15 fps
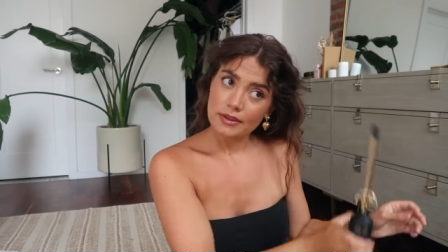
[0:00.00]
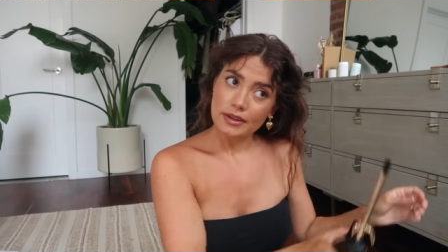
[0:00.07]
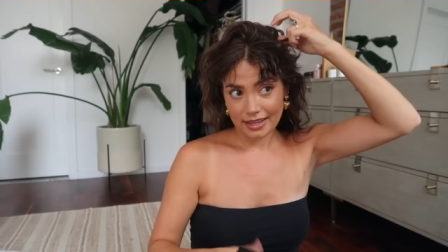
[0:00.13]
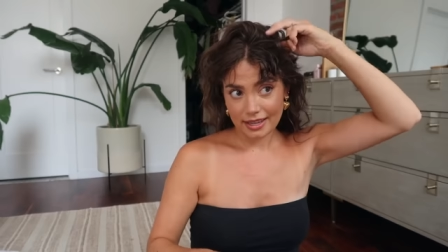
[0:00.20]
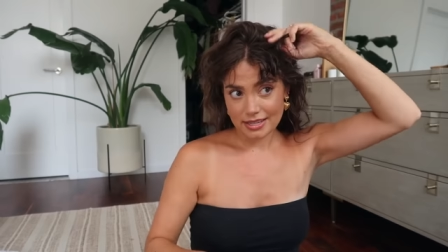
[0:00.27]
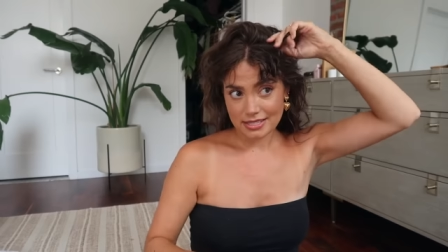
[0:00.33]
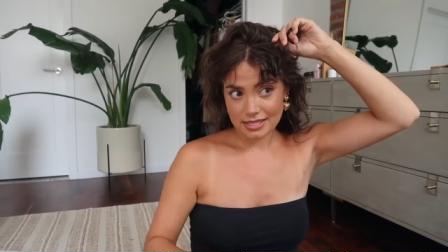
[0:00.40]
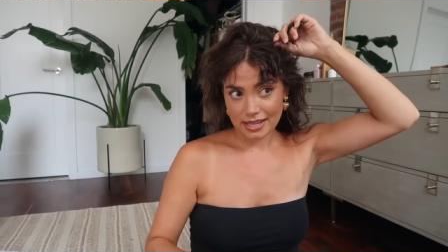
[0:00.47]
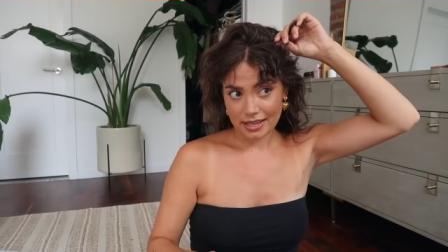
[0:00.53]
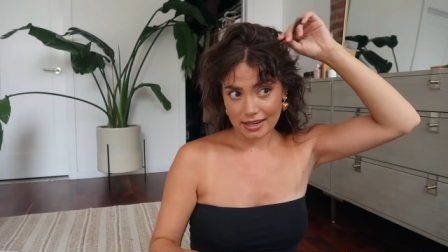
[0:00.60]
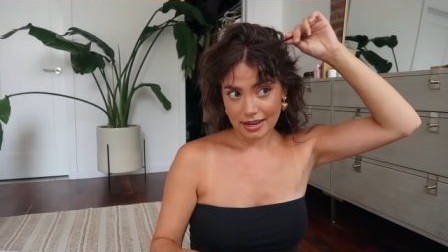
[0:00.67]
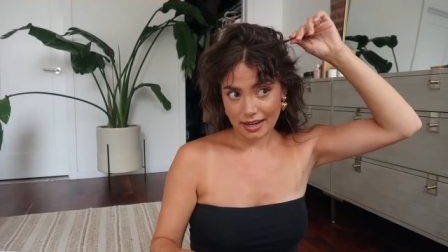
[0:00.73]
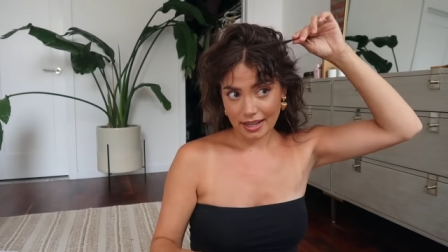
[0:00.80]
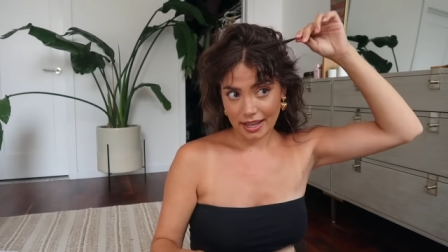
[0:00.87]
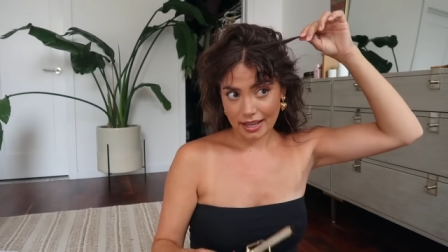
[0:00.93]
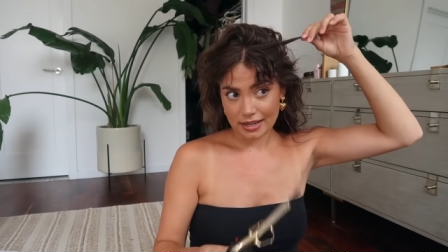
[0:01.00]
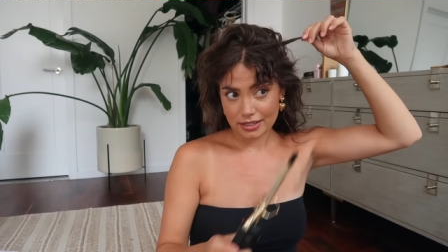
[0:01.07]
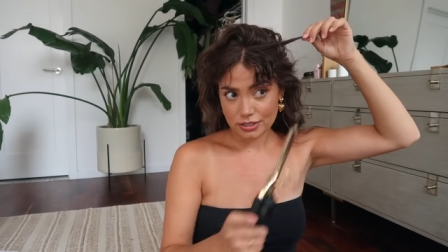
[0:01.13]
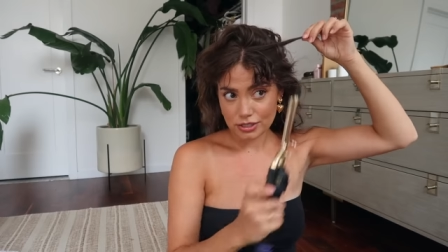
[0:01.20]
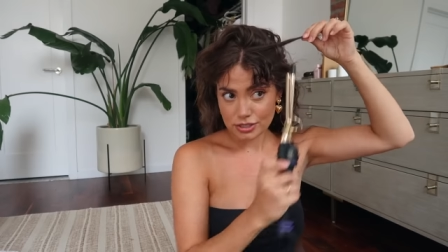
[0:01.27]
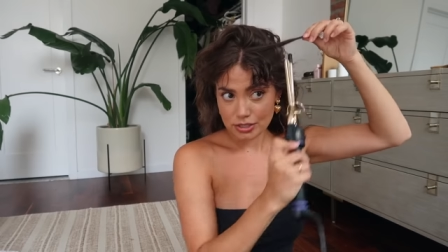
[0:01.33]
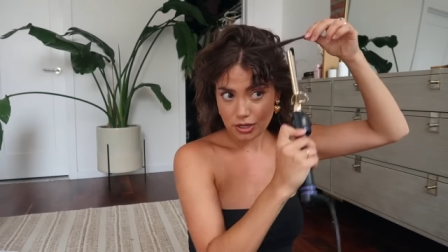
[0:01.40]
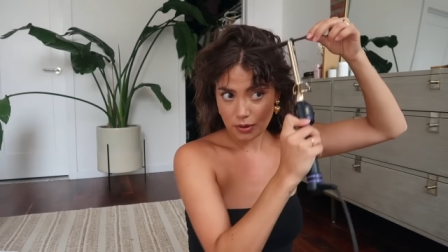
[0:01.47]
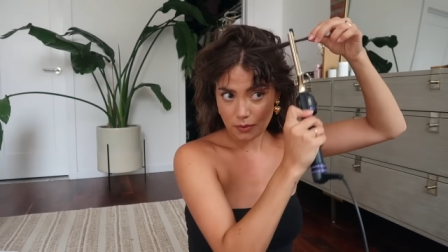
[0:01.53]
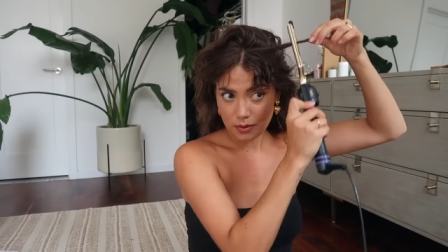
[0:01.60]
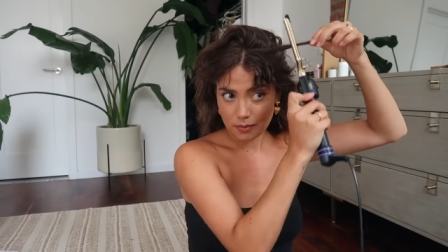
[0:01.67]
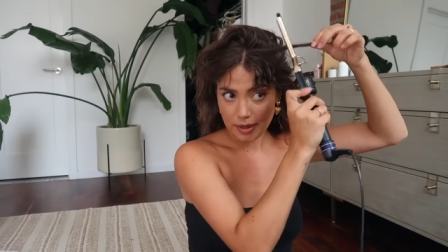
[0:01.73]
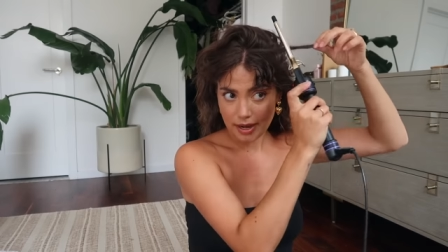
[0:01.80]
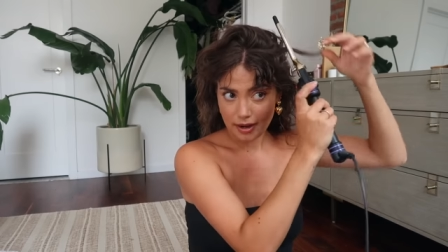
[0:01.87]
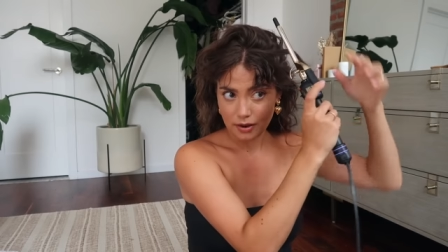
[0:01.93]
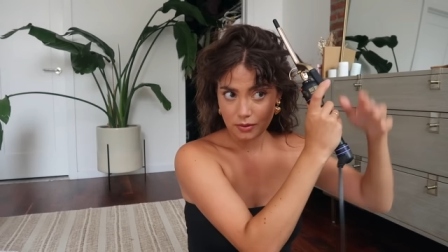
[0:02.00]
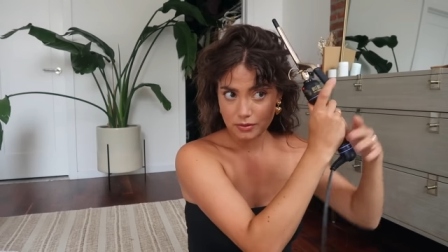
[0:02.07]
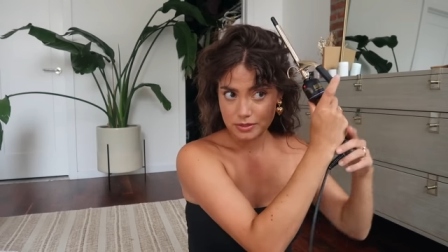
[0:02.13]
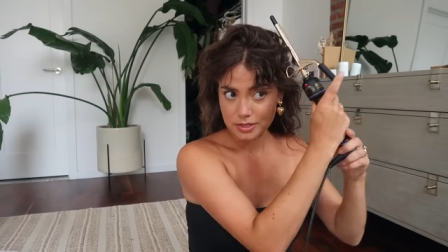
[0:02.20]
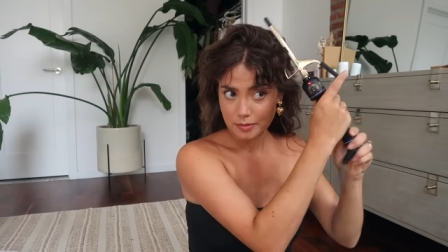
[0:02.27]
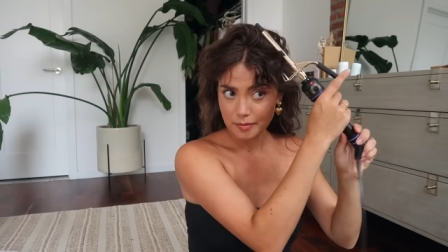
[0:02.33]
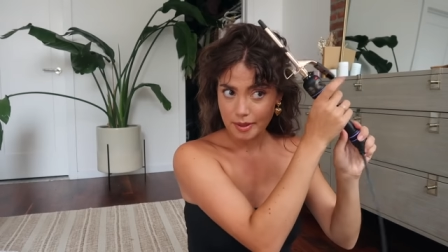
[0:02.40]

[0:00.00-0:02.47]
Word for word: Like I said, I kind of just go around